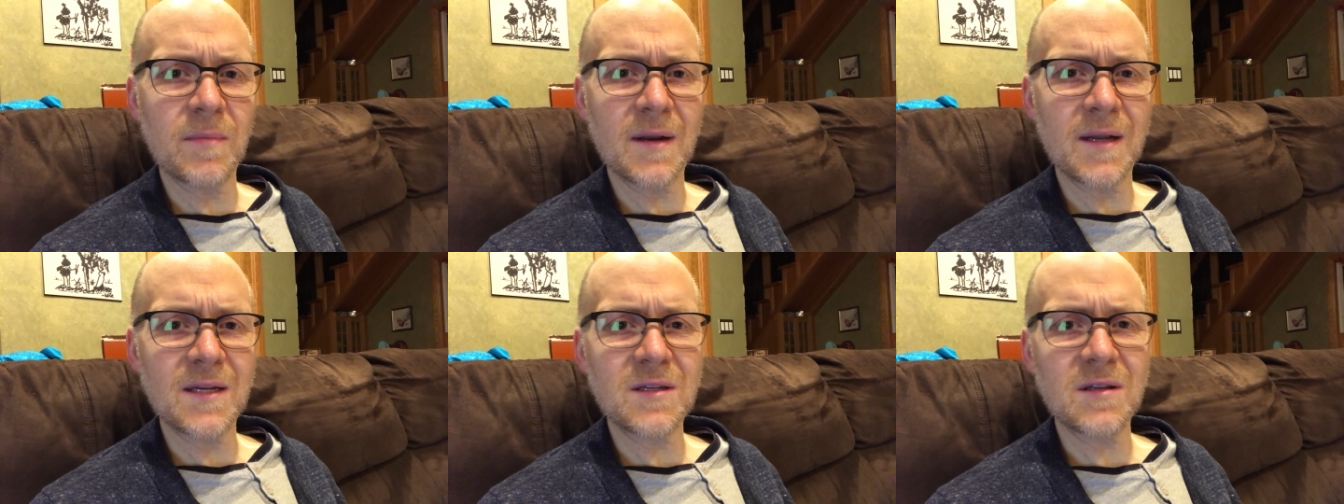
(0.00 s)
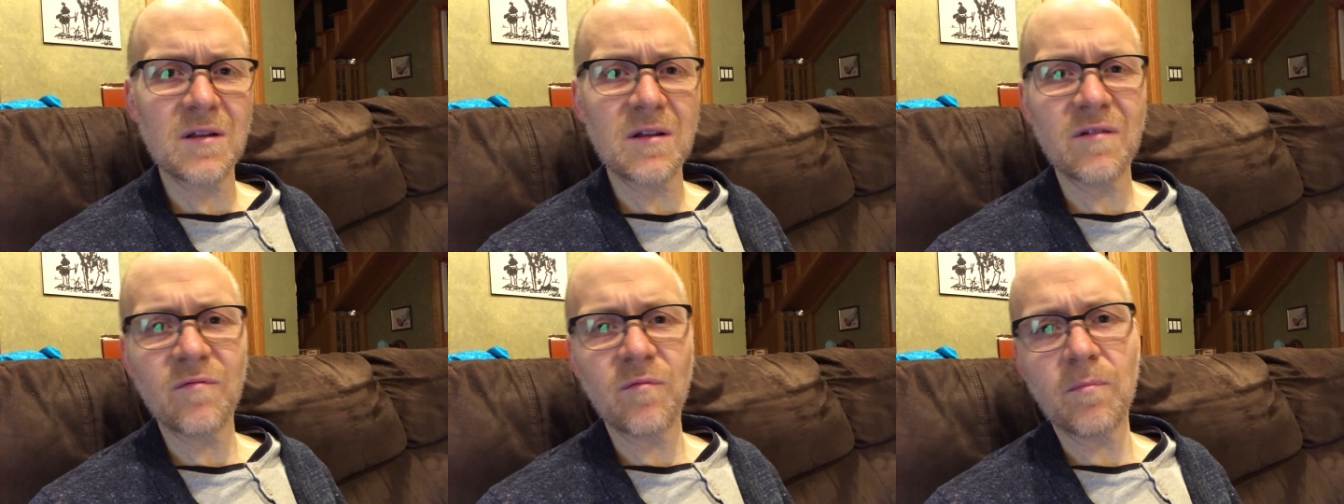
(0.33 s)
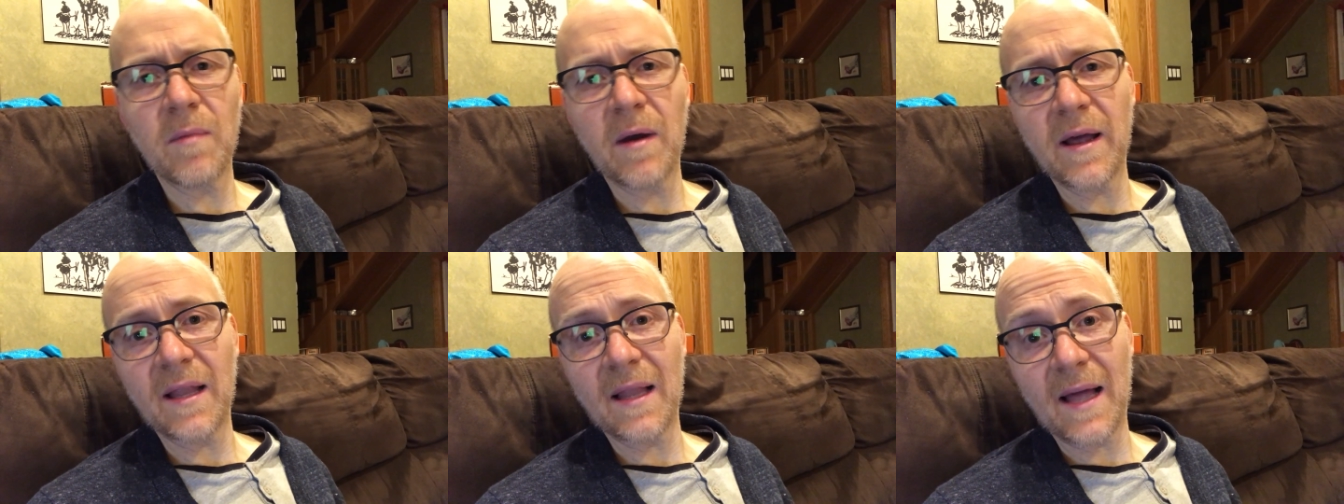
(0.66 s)
but I still have
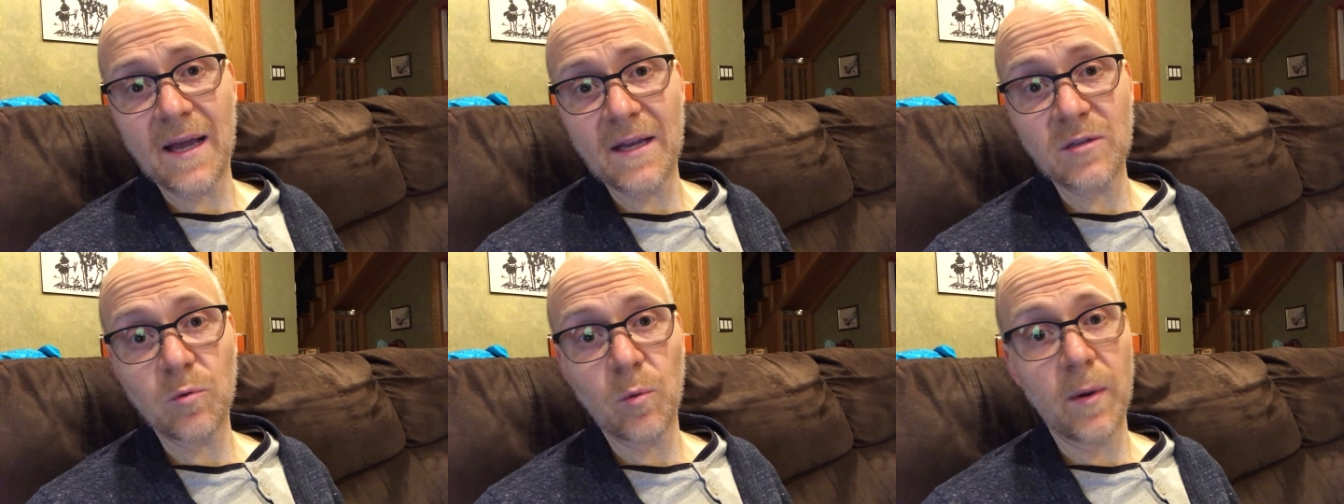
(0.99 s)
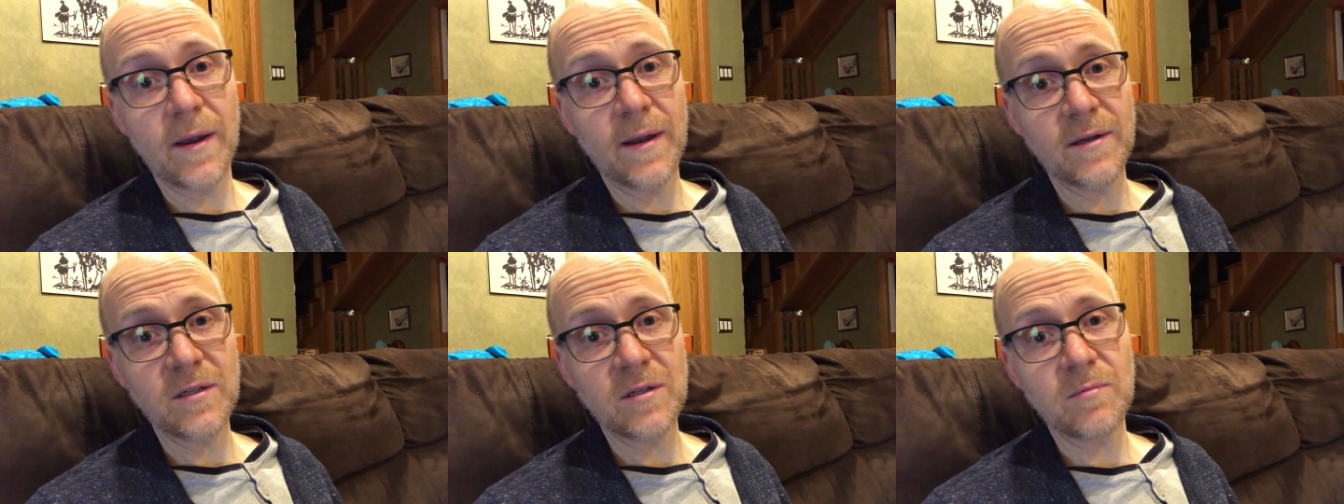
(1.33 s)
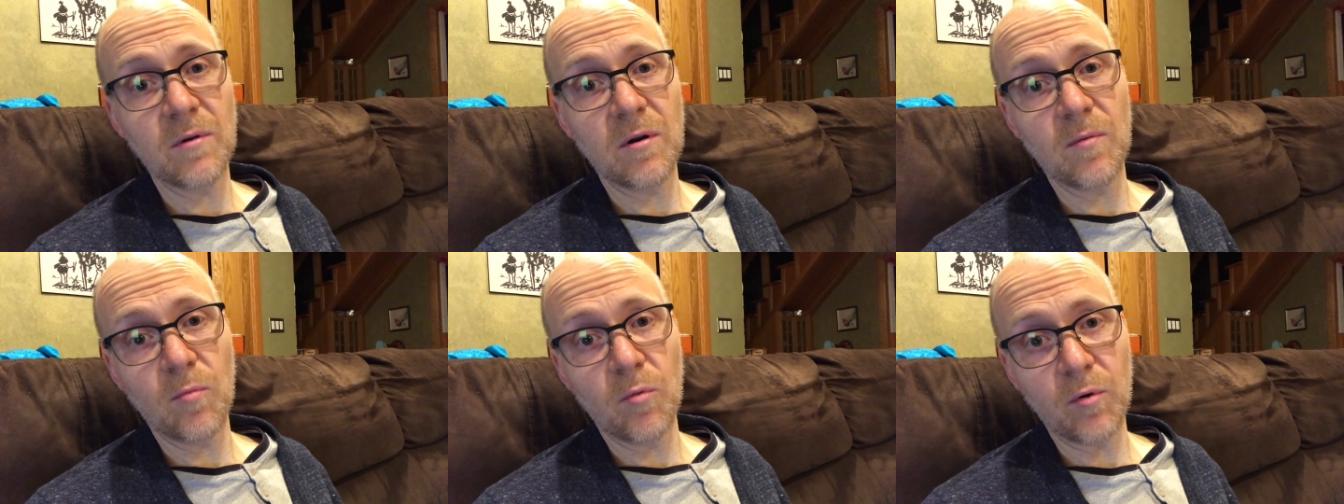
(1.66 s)
my last weigh-in
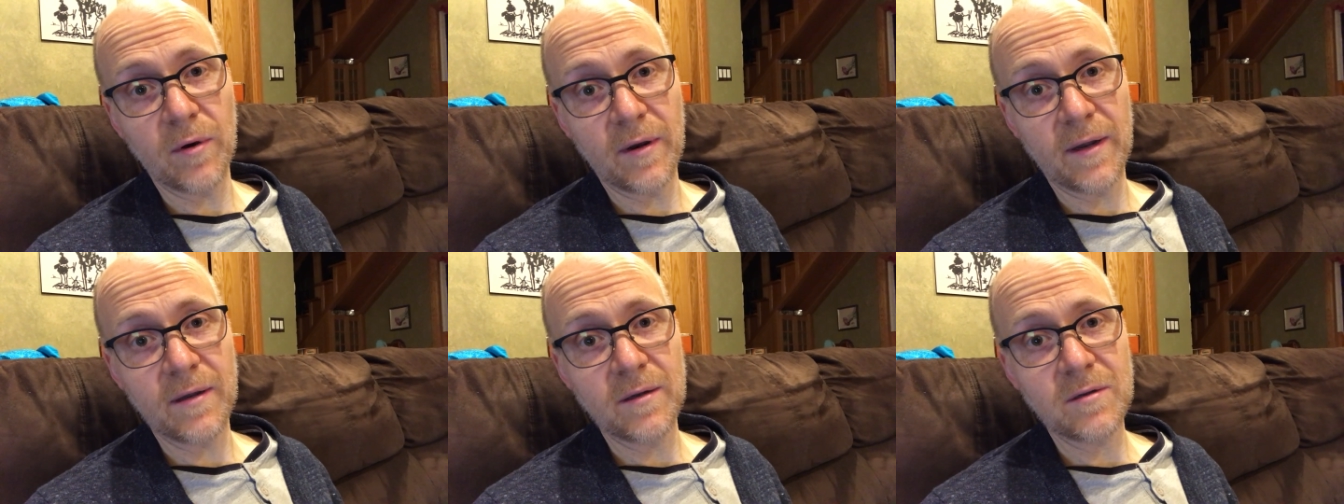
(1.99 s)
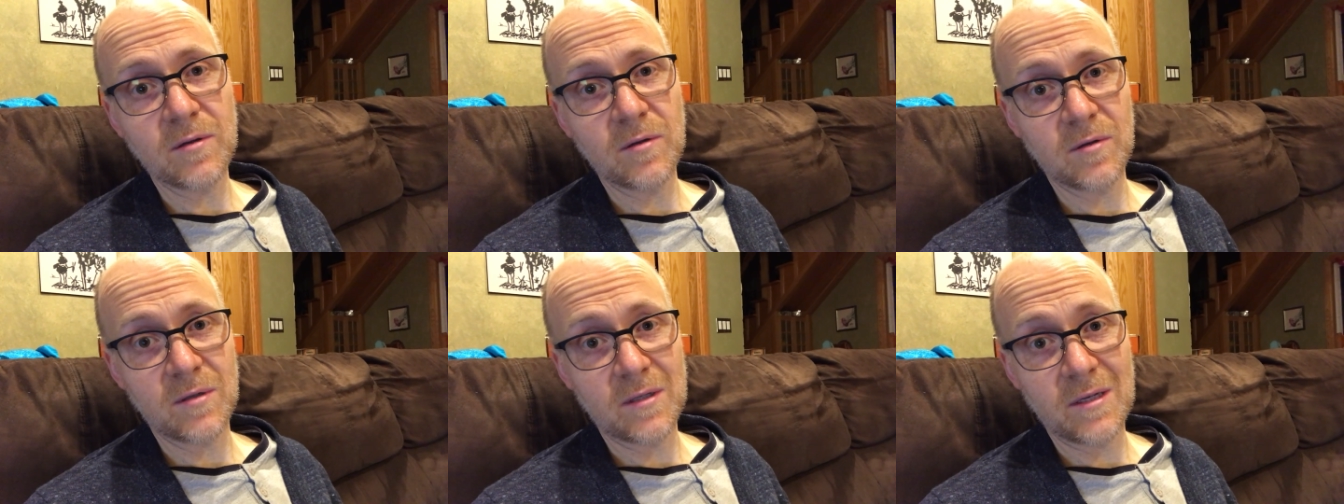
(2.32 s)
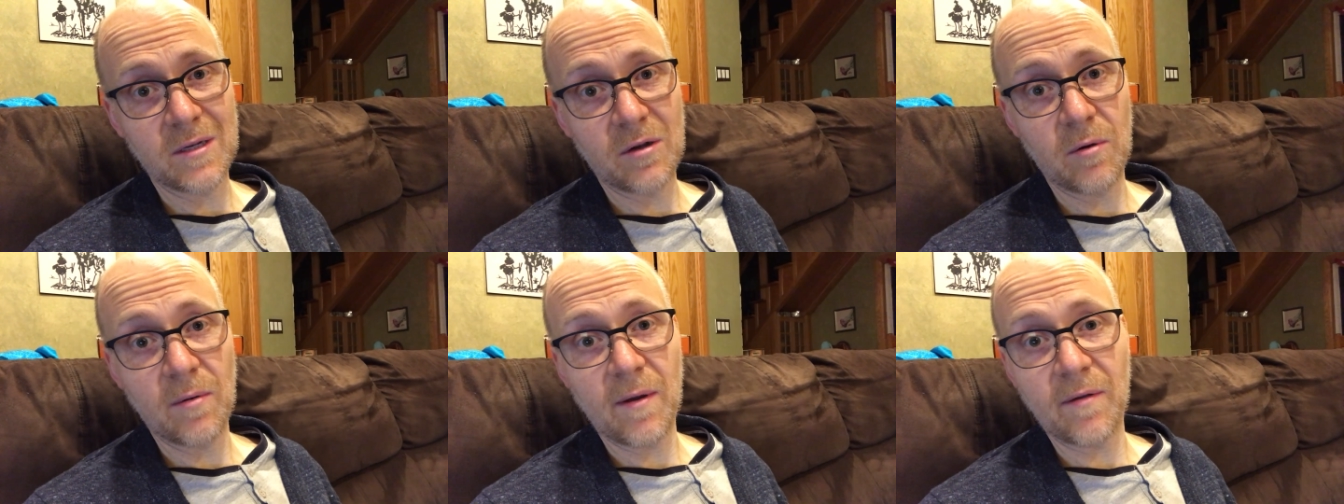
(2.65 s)
tomorrow morning, so
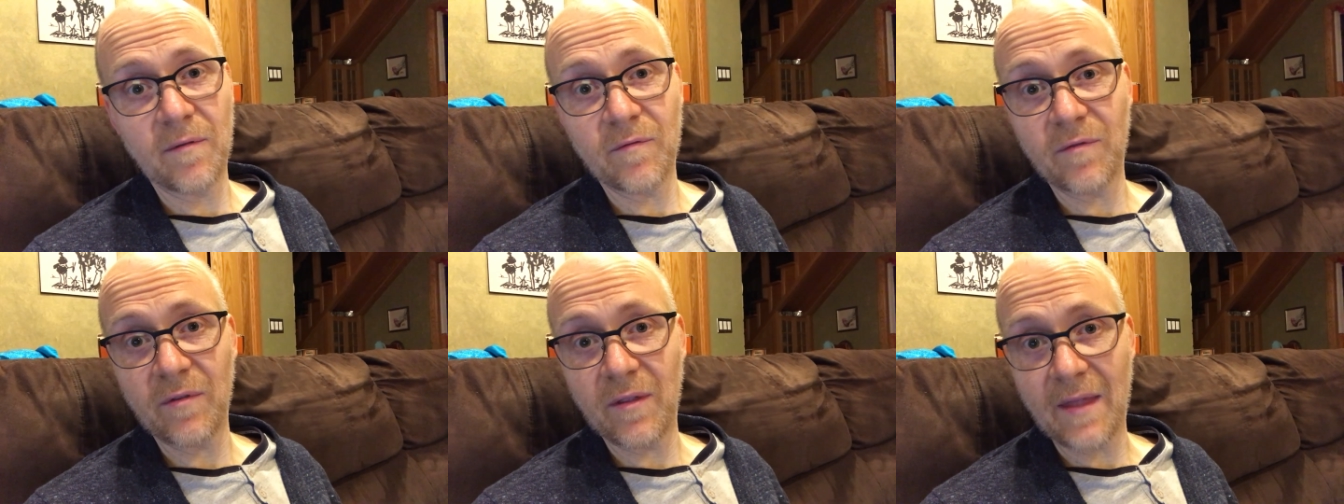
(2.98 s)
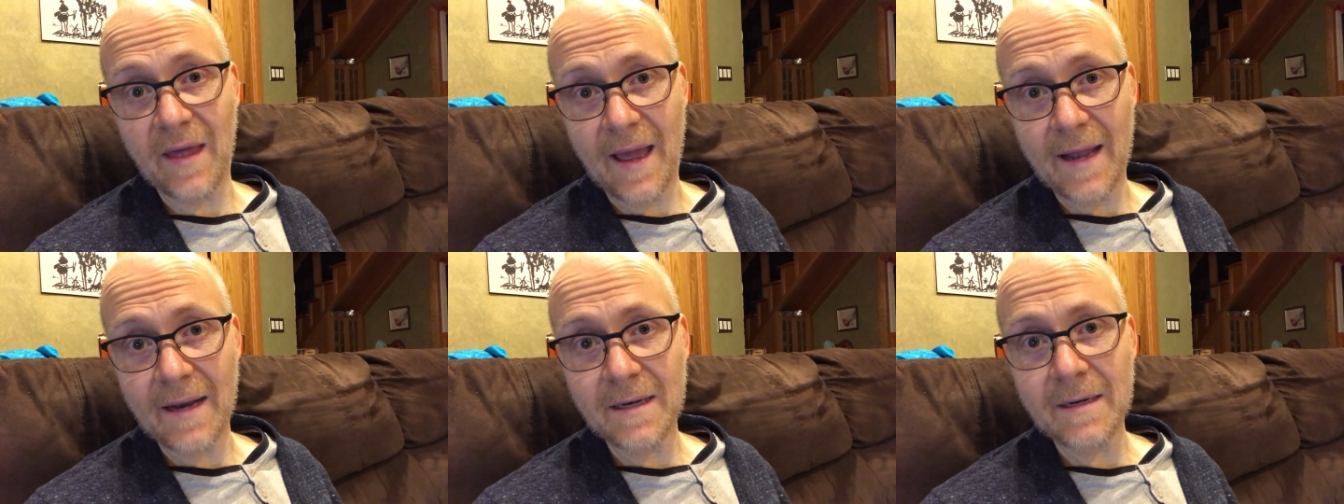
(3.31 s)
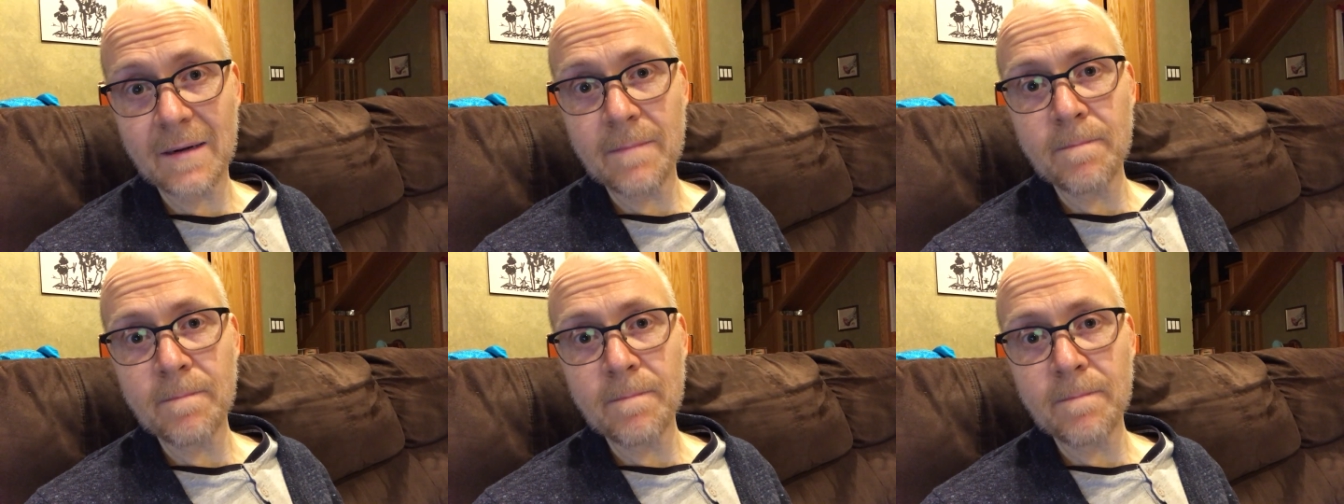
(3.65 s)
stick around for that.